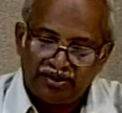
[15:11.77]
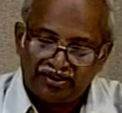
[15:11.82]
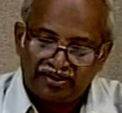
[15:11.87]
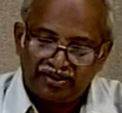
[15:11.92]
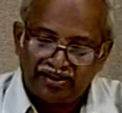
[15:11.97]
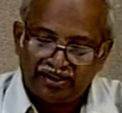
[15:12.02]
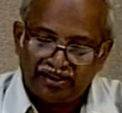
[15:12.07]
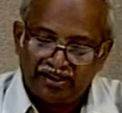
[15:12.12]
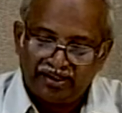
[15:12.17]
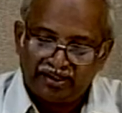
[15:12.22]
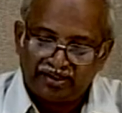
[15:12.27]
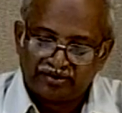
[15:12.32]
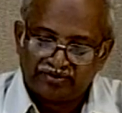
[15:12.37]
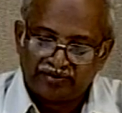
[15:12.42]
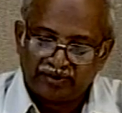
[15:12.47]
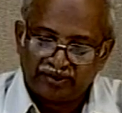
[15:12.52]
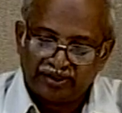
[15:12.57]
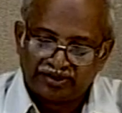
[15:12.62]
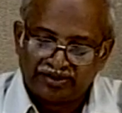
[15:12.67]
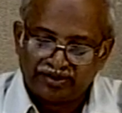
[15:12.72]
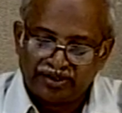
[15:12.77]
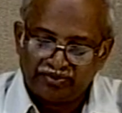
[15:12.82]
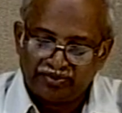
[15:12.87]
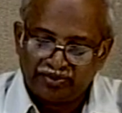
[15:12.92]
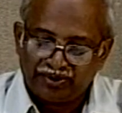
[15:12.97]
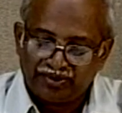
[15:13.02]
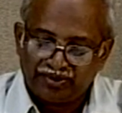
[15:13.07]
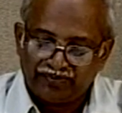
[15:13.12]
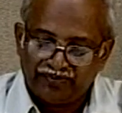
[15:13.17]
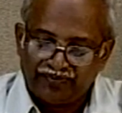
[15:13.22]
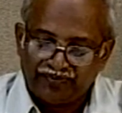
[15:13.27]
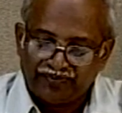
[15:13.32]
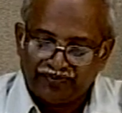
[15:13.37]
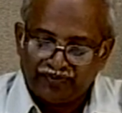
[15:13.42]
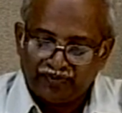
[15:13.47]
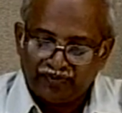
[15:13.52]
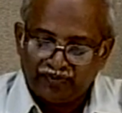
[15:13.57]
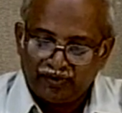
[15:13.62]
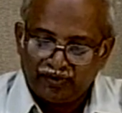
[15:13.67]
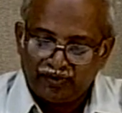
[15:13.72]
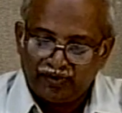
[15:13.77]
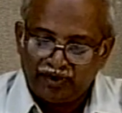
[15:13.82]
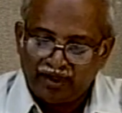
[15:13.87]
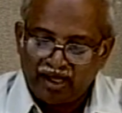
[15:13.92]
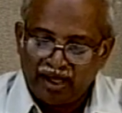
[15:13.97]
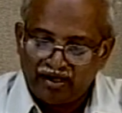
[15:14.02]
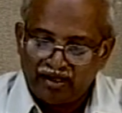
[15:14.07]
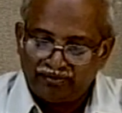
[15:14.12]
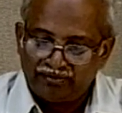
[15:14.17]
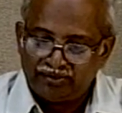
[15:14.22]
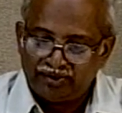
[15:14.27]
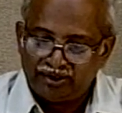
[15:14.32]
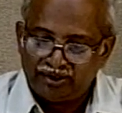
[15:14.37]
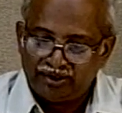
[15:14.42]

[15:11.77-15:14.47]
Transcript: areas, for example. We have